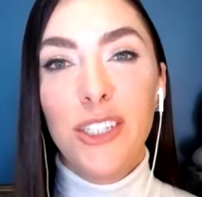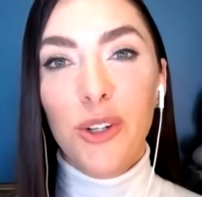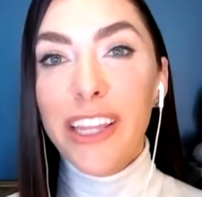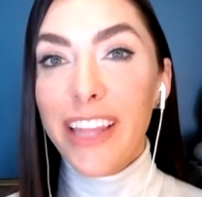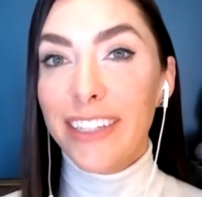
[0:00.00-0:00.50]

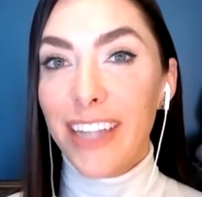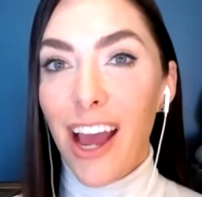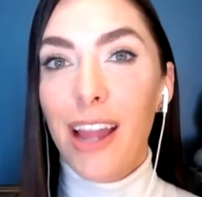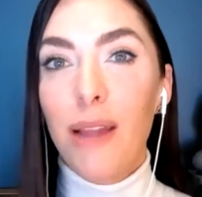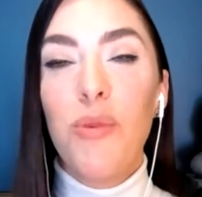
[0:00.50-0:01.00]
And during that
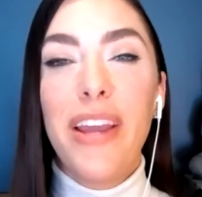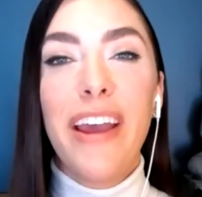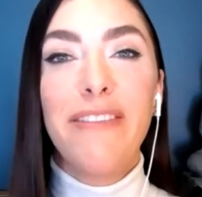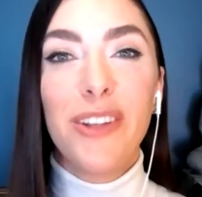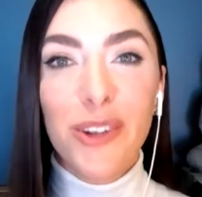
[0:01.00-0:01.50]
time,
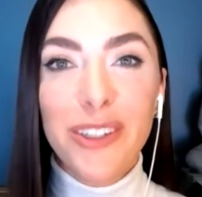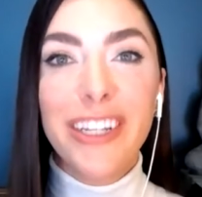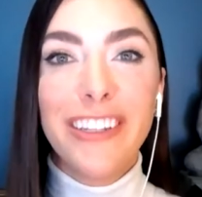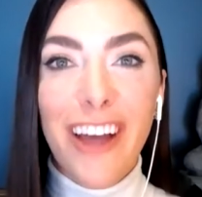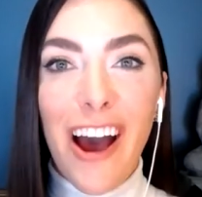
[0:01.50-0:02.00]
we have
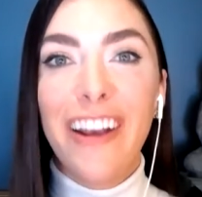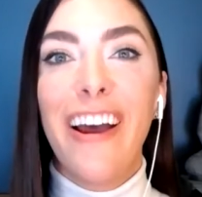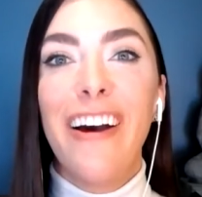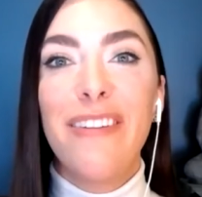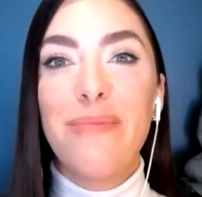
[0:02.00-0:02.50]
learned a
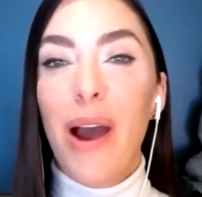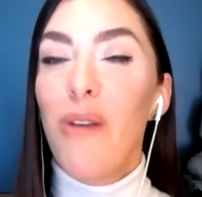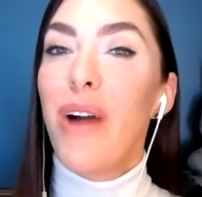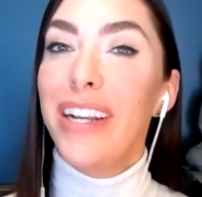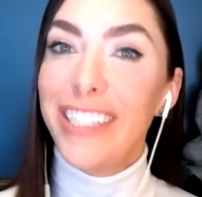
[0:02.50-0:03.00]
lot
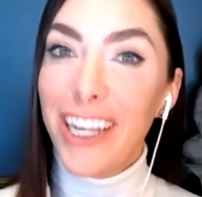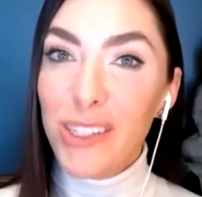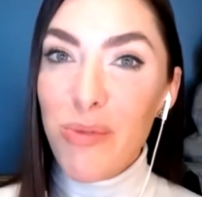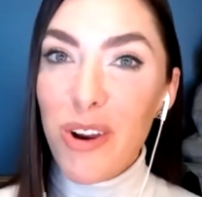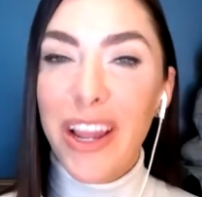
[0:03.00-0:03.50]
about what
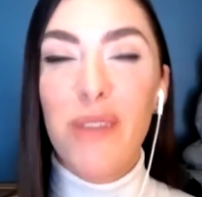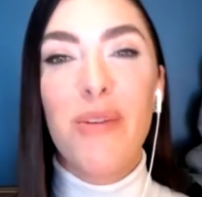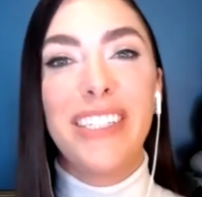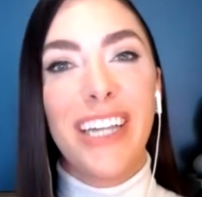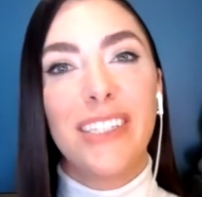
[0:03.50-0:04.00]
does work
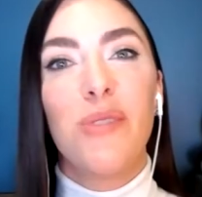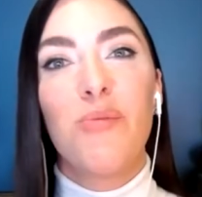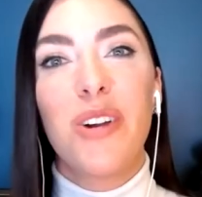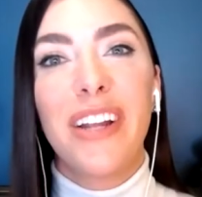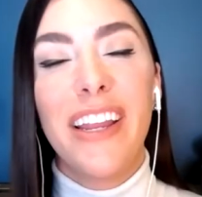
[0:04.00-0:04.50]
and what
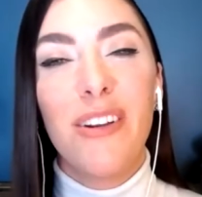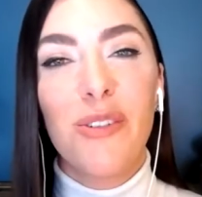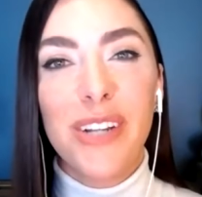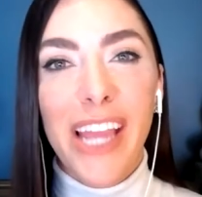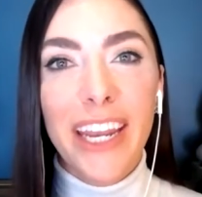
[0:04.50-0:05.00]
doesn't work
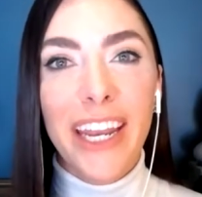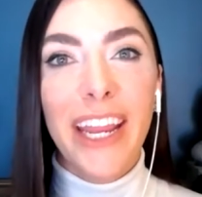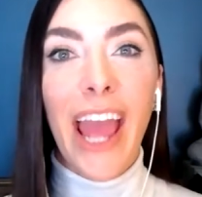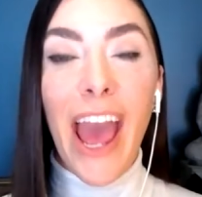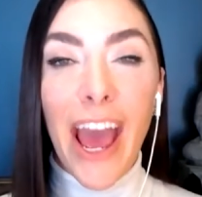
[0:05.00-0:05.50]
in creating